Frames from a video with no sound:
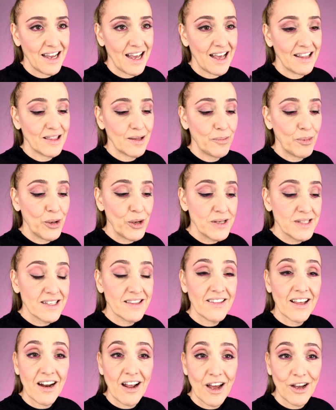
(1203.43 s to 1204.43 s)
And the person
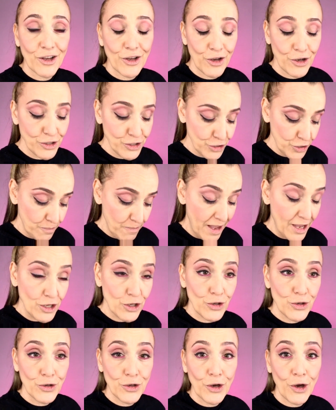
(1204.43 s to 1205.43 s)
that I go to, Matt
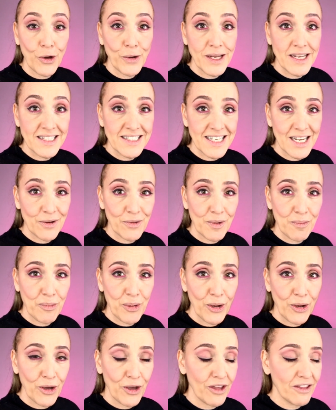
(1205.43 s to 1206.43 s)
Yuko, he's here in
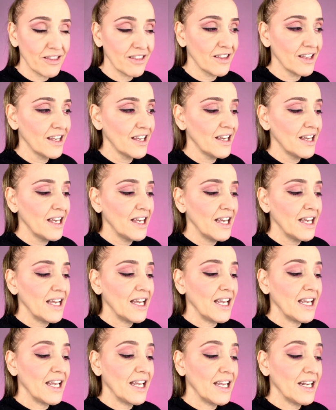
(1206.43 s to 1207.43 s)
Perth
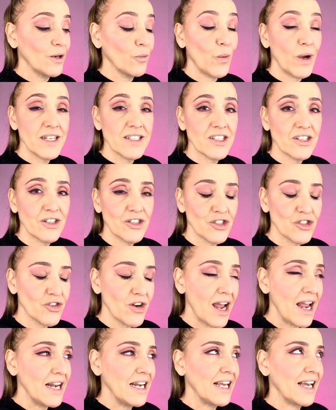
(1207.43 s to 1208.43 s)
in Western
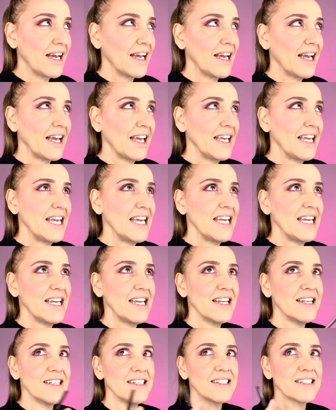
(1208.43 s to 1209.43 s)
Australia.
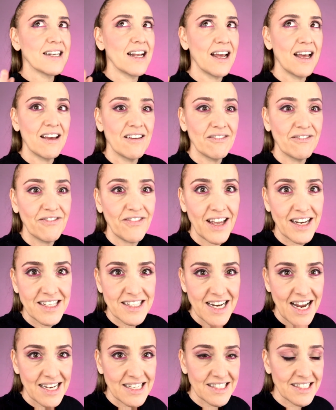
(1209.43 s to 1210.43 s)
He is
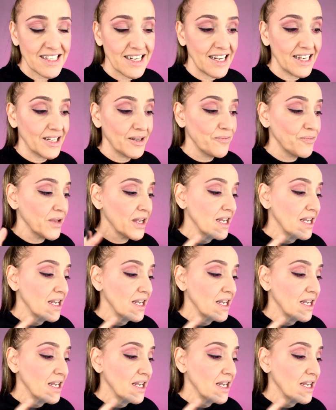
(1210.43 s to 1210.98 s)
fantastic.